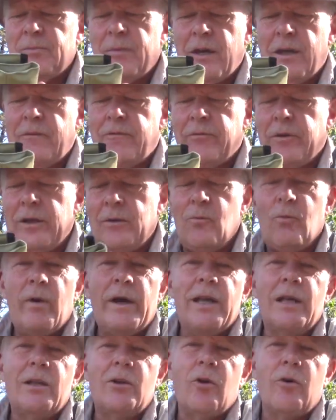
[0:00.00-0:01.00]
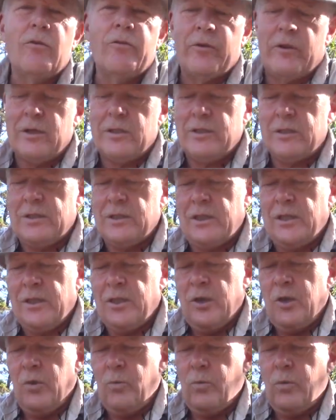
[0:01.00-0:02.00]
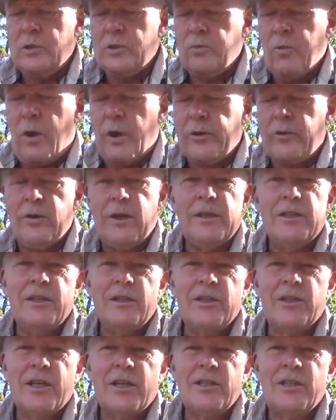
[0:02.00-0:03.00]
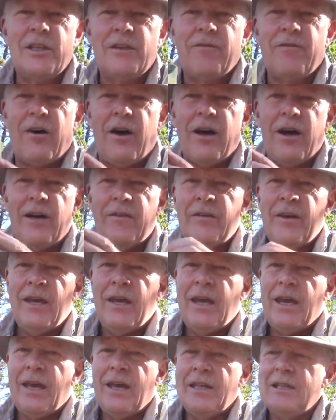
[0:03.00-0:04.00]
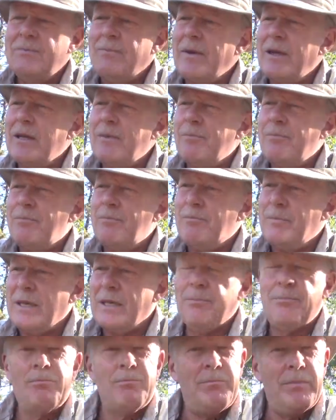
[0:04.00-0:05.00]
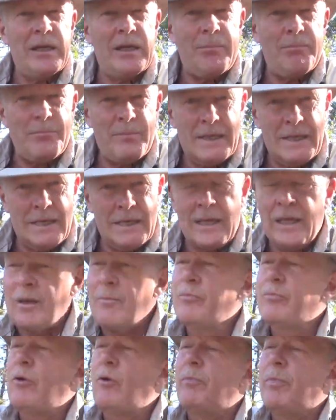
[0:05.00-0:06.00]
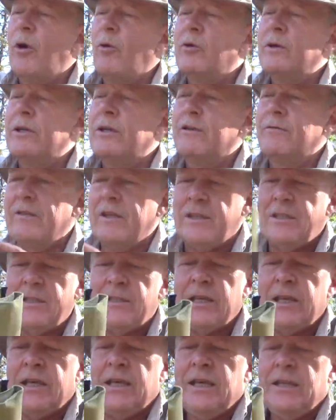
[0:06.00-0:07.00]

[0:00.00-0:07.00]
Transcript: My friend Wade over at uh, Woods Walker 1965 has been a big, been a big proponent of these.